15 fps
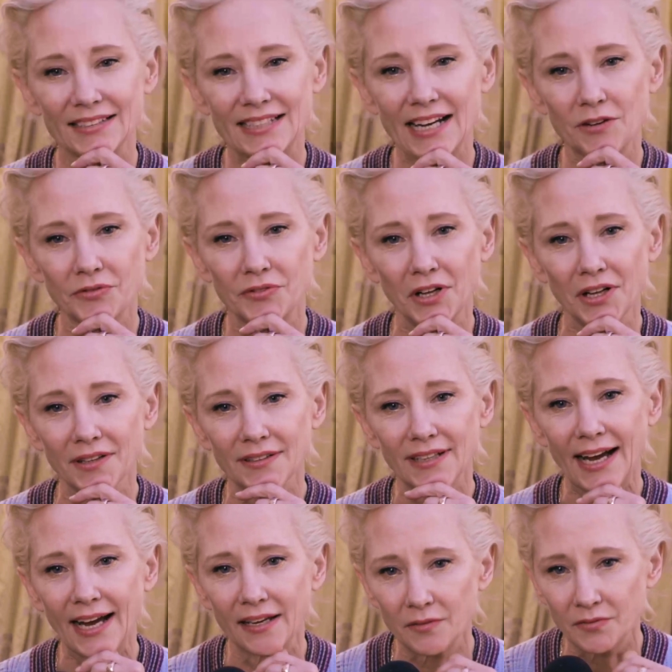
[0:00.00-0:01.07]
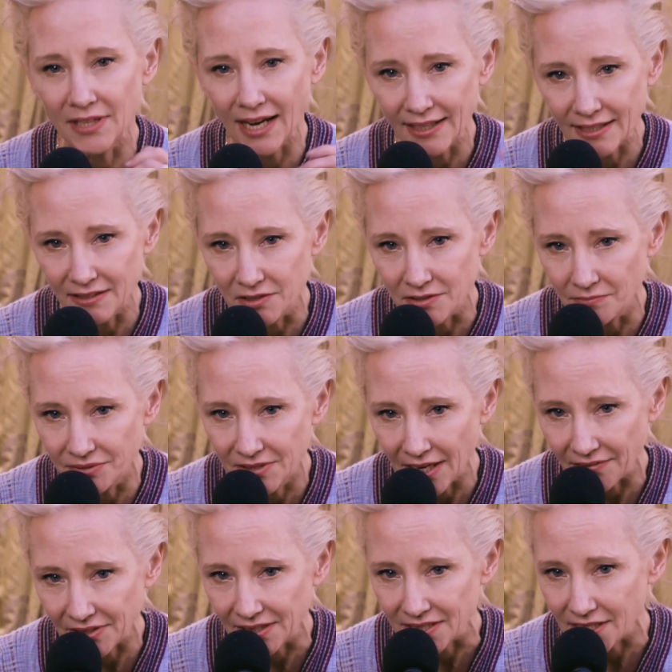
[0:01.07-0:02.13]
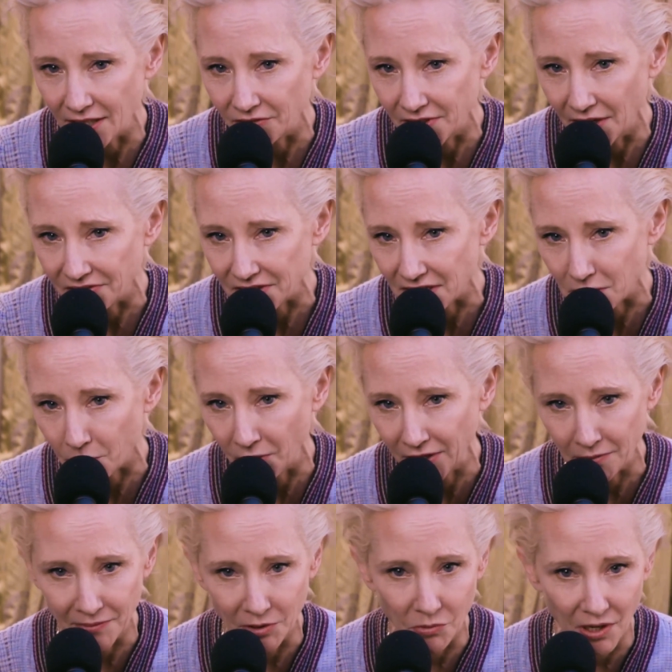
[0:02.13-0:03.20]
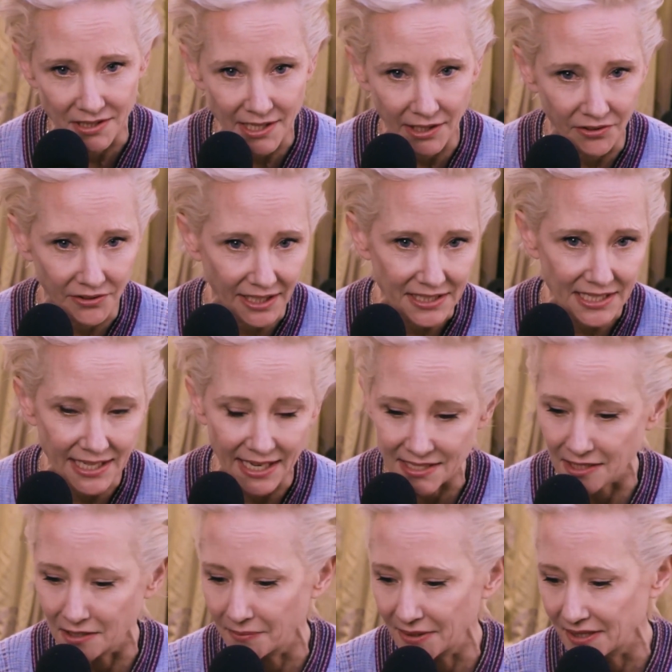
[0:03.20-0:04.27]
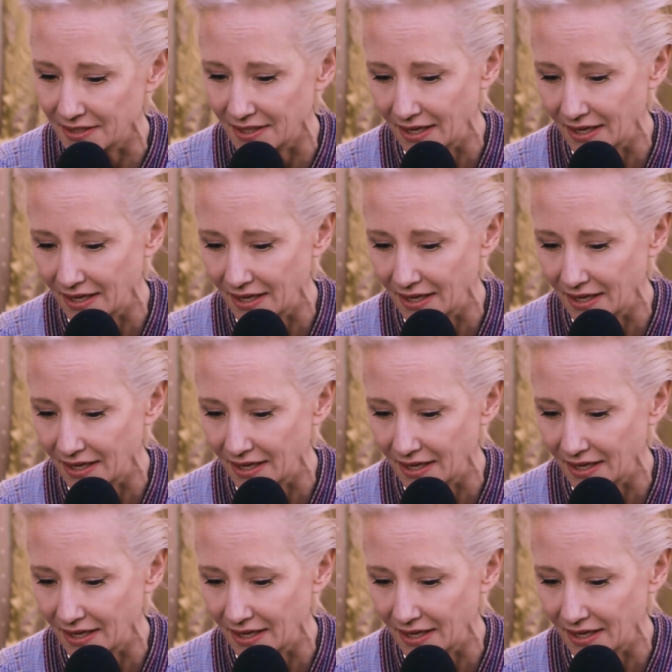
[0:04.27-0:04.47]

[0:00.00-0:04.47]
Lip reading: Doubtful. I can definitely say you've never disappointed me once. I don't think today's going to be the